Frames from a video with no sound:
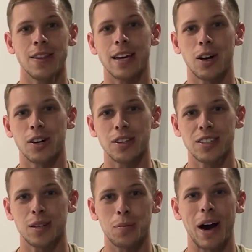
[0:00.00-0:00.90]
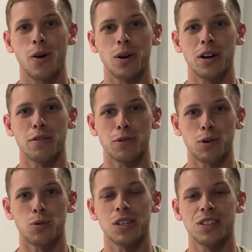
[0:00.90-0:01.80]
They call this the Power Air for a
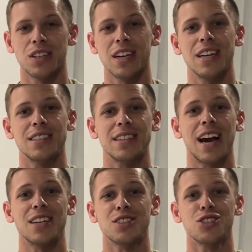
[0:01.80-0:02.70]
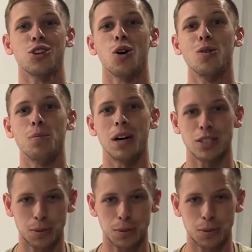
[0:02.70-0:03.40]
reason. It's got so much